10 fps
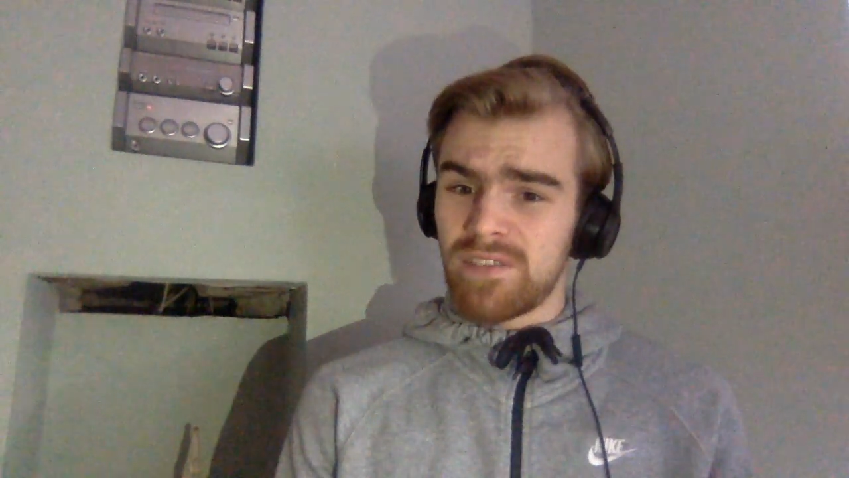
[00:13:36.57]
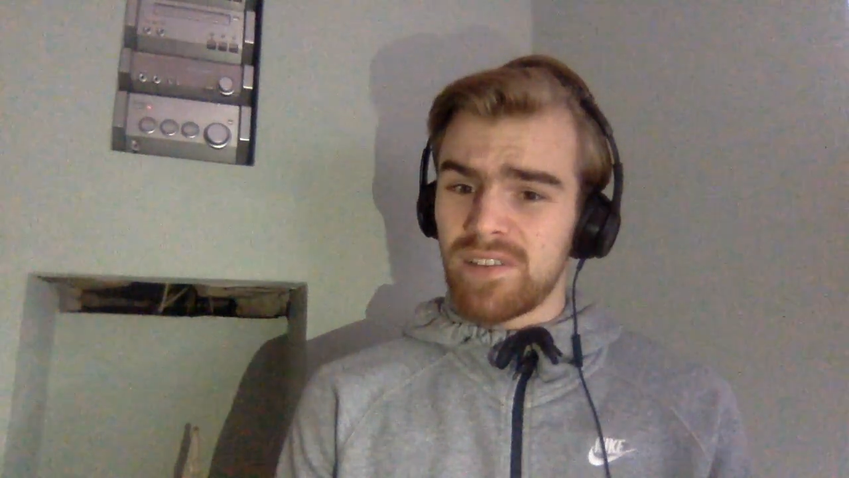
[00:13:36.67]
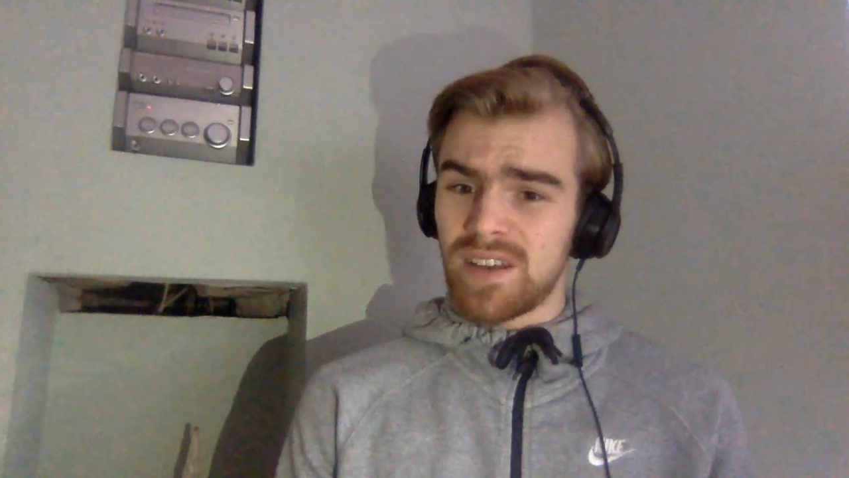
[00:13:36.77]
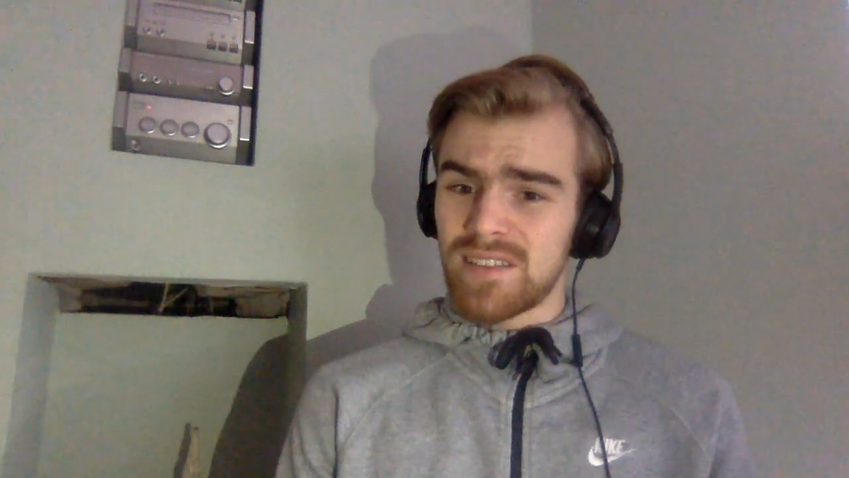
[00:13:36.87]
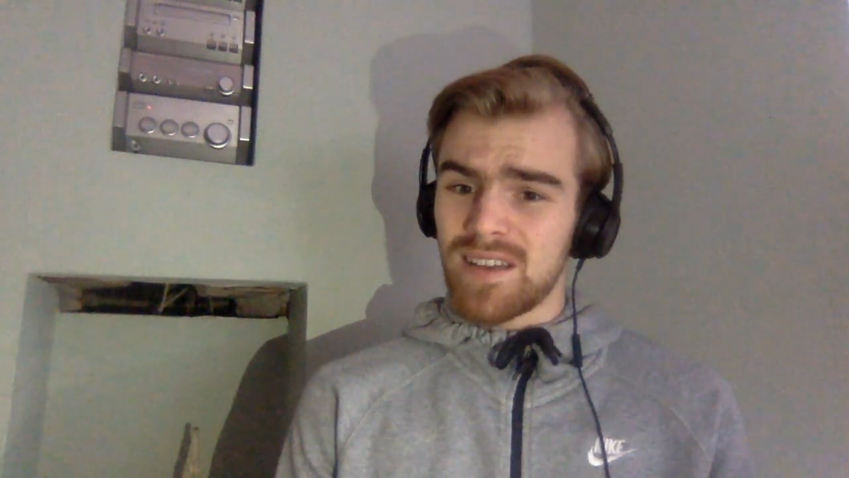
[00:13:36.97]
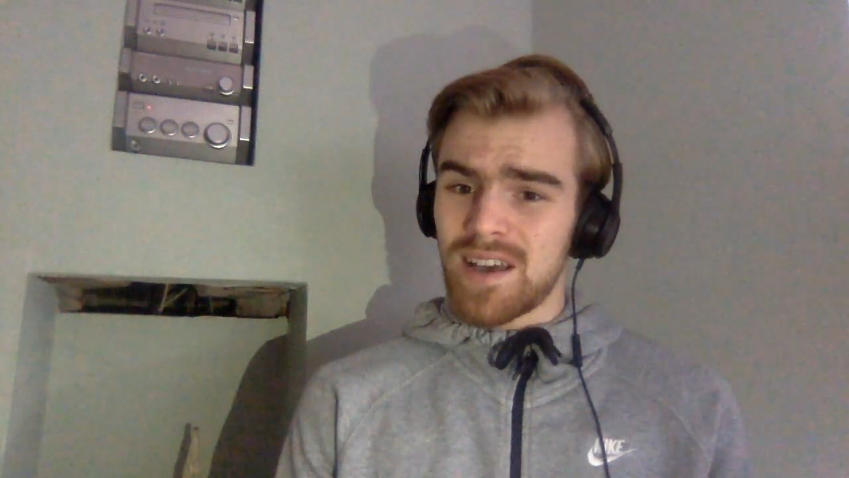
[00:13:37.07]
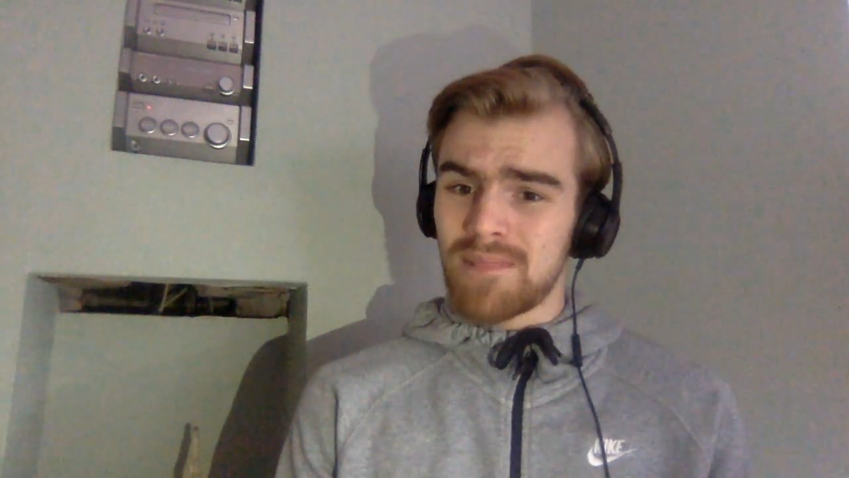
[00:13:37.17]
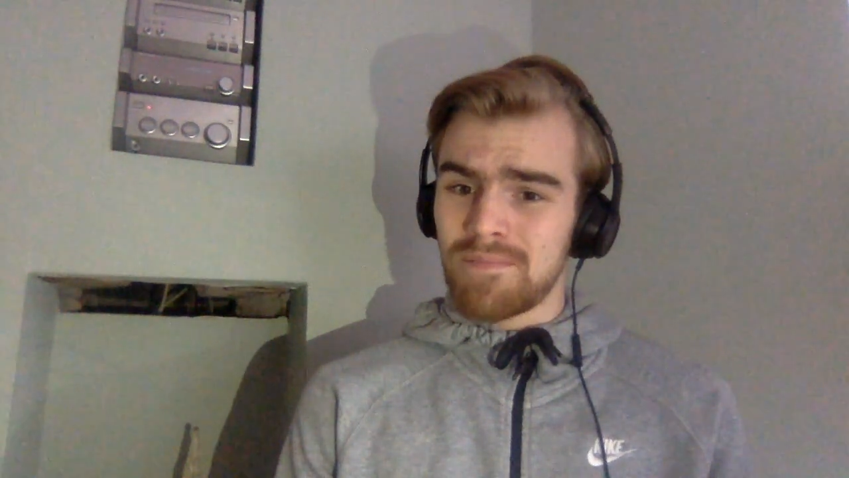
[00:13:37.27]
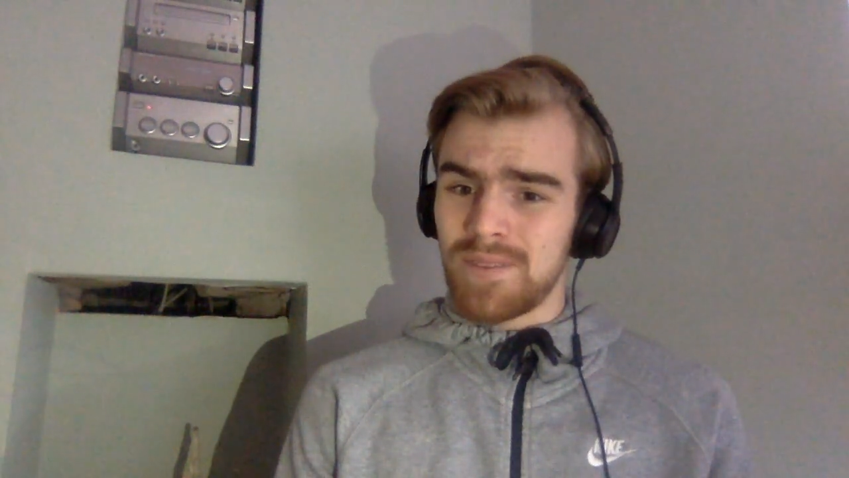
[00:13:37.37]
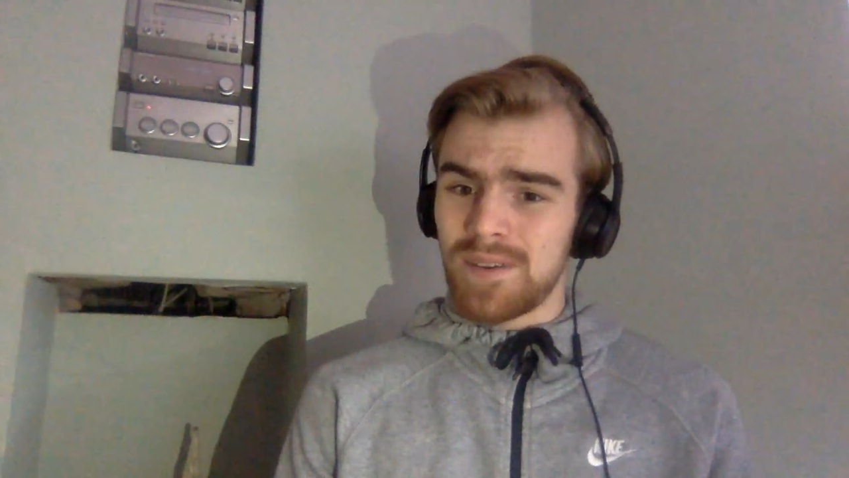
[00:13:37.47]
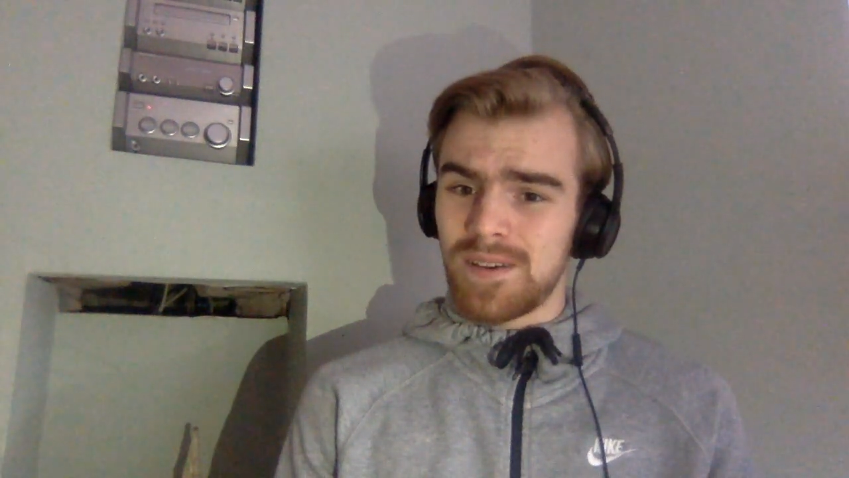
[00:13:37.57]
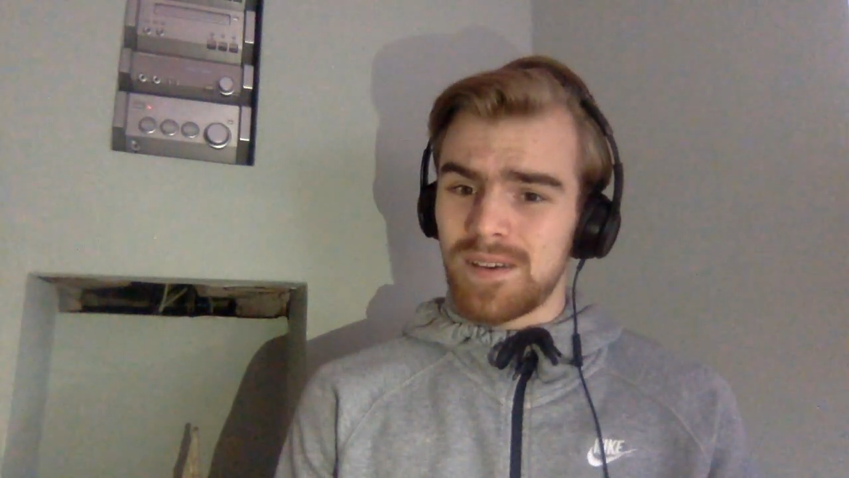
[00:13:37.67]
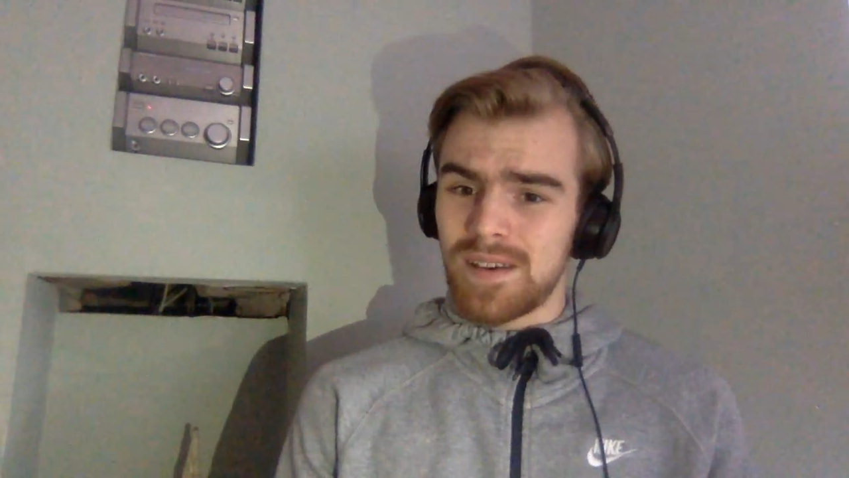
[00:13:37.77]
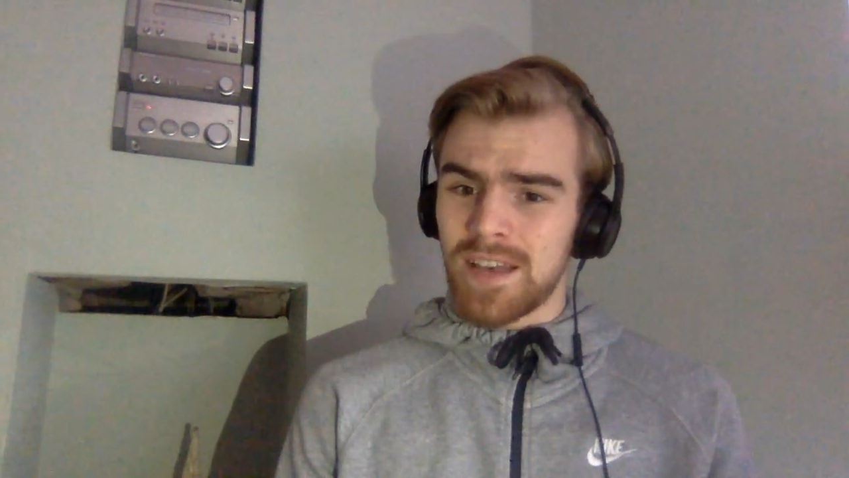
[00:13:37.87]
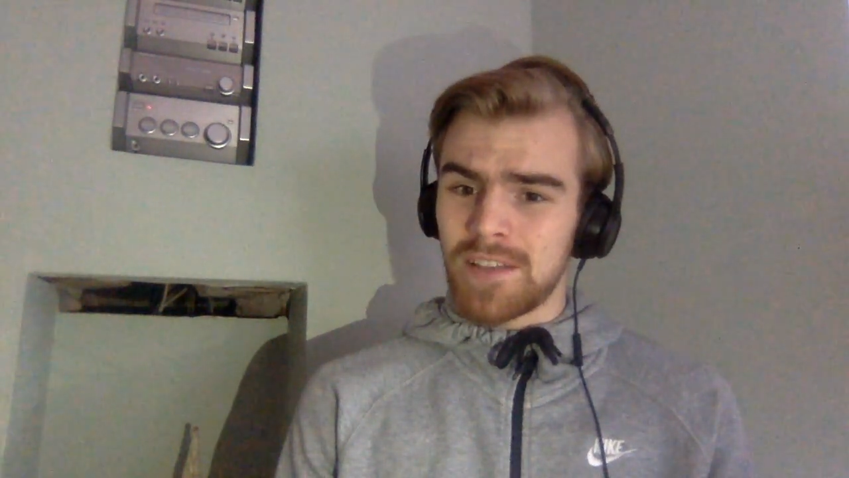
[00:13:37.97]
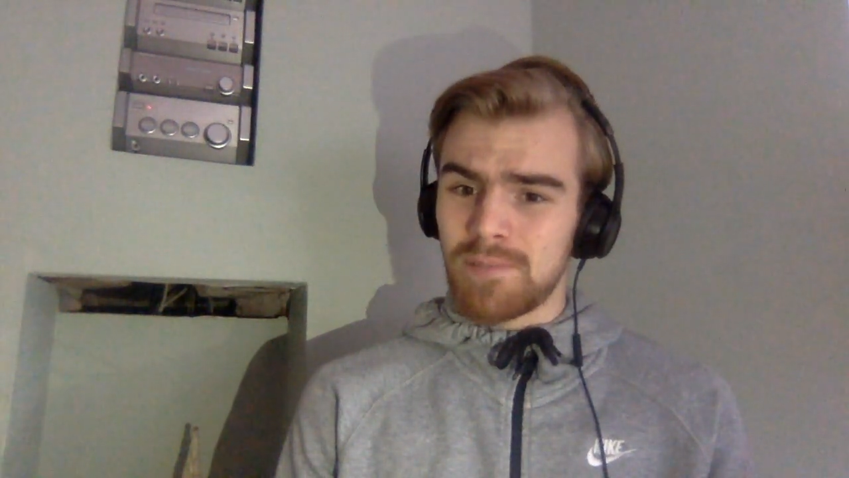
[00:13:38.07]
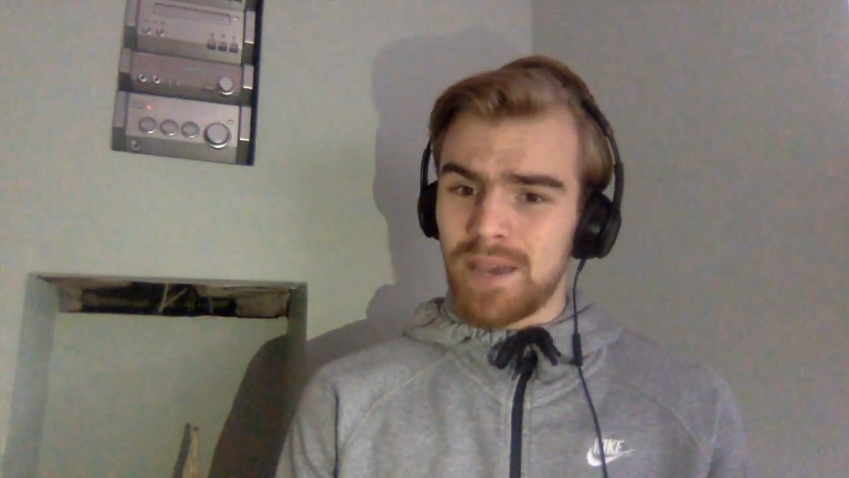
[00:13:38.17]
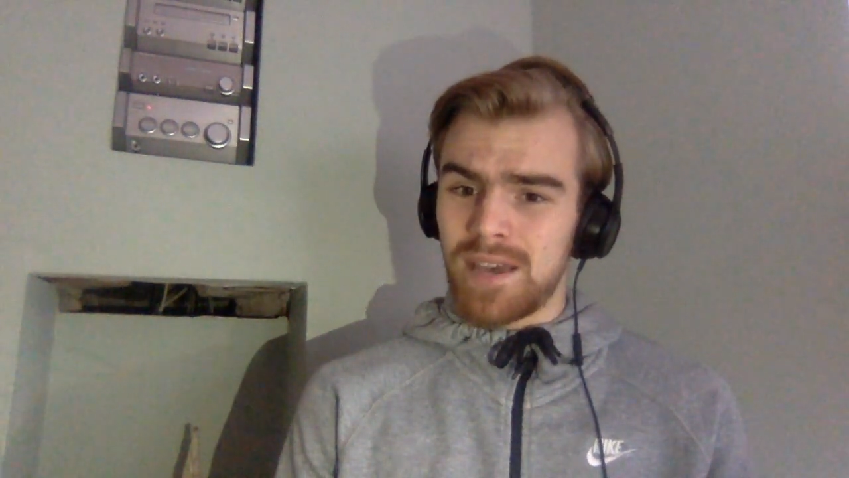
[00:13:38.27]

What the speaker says: first time against